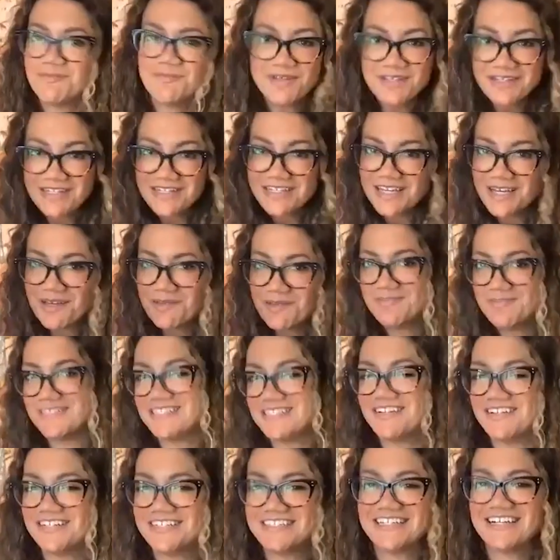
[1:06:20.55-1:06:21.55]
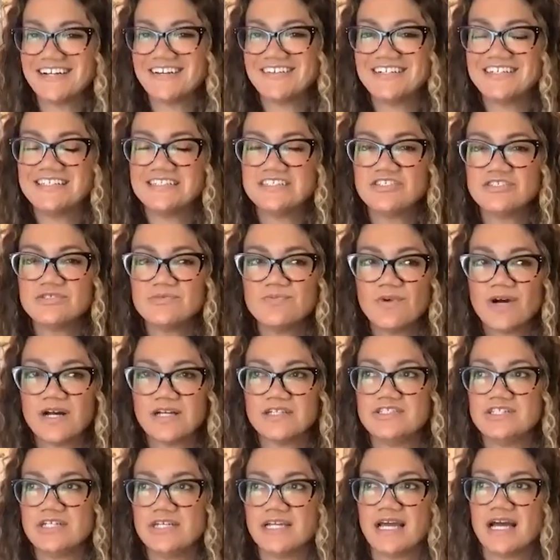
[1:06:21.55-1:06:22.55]
building up and tearing down, and just
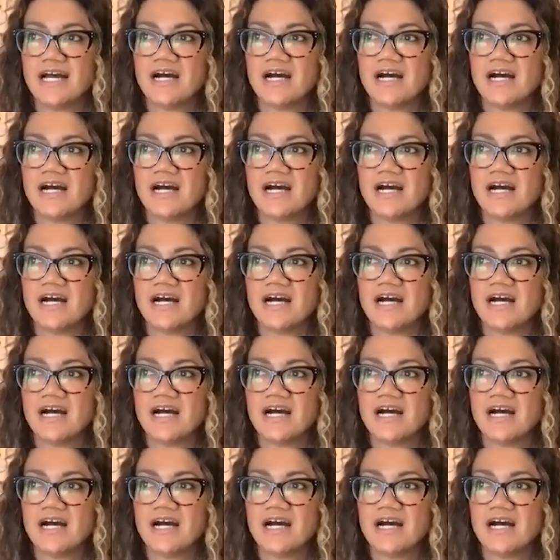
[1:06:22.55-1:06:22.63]
watching